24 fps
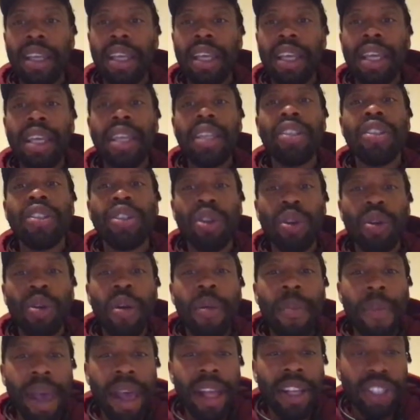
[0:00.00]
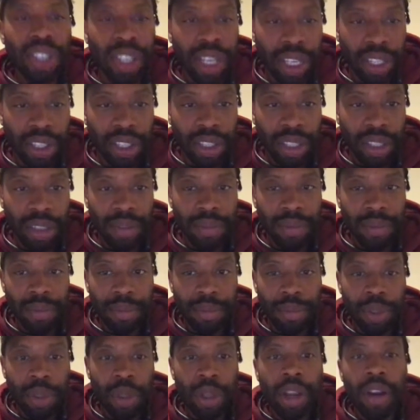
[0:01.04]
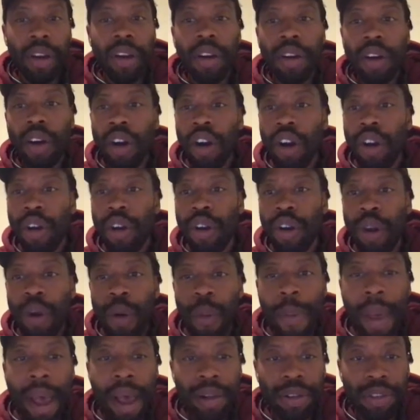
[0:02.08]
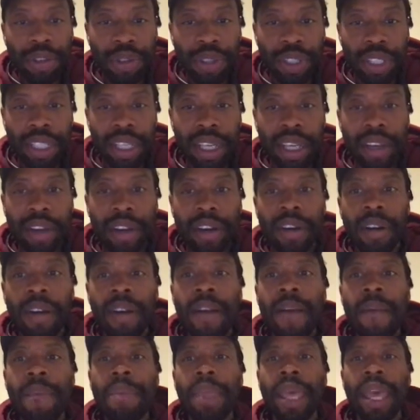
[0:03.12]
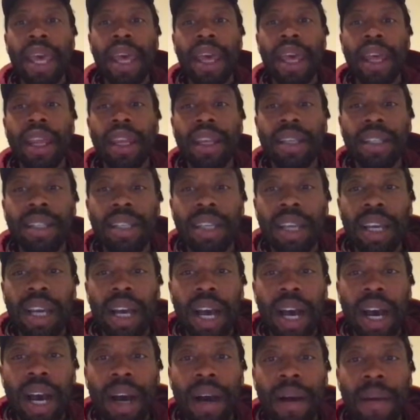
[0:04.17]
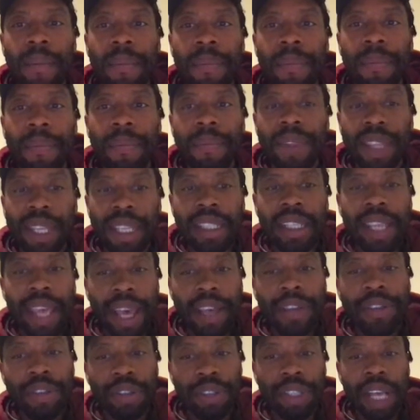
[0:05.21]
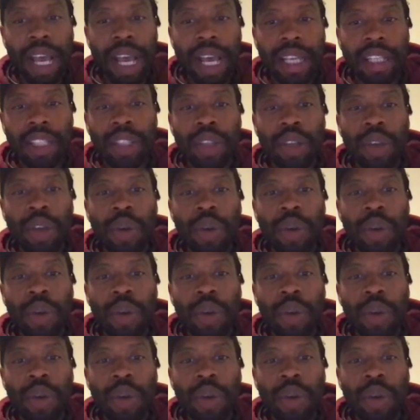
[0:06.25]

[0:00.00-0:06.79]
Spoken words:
is your imagination. So there are no boundaries here. And this exercise